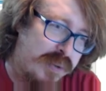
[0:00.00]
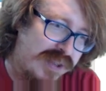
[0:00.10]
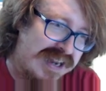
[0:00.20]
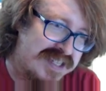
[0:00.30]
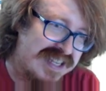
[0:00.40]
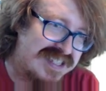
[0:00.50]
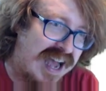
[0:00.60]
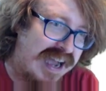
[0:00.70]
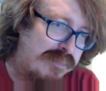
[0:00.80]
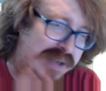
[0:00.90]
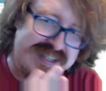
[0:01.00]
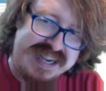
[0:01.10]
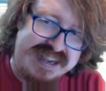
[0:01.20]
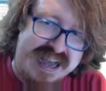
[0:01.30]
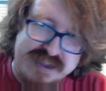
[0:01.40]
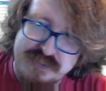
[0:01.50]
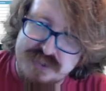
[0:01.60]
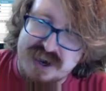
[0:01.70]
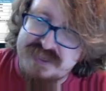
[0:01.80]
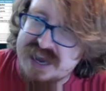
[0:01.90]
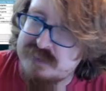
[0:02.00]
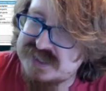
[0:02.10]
that as an aside because I kind of thought that was